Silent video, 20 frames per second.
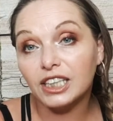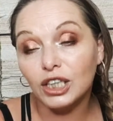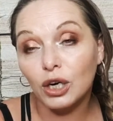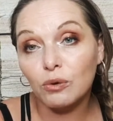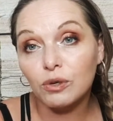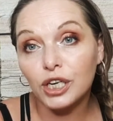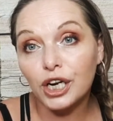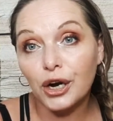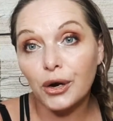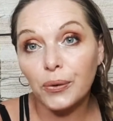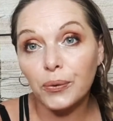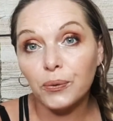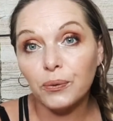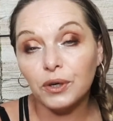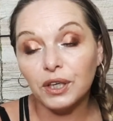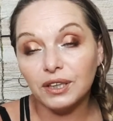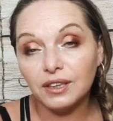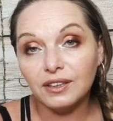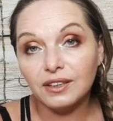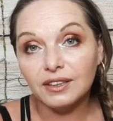don't know
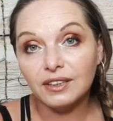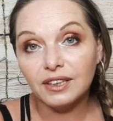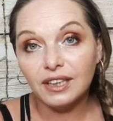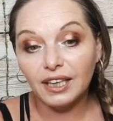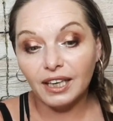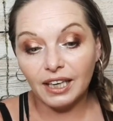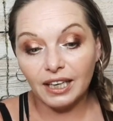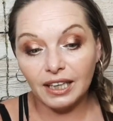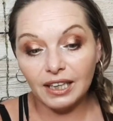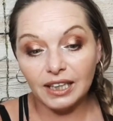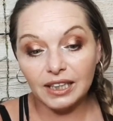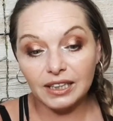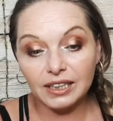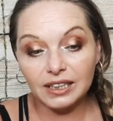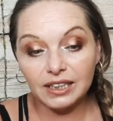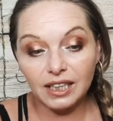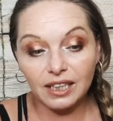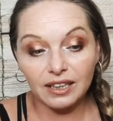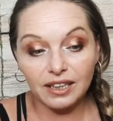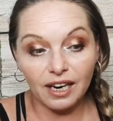
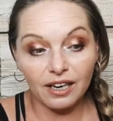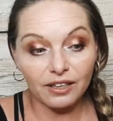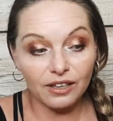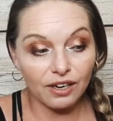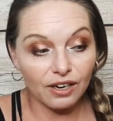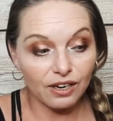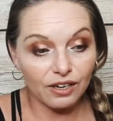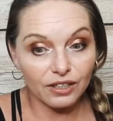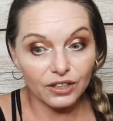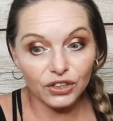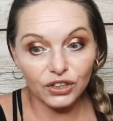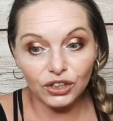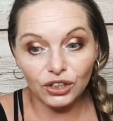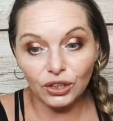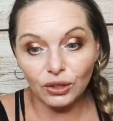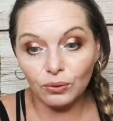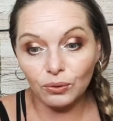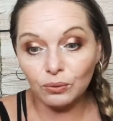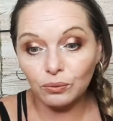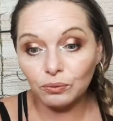and that aren't, you
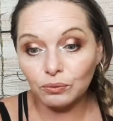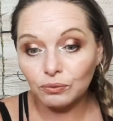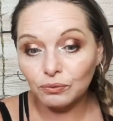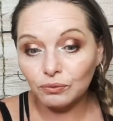know,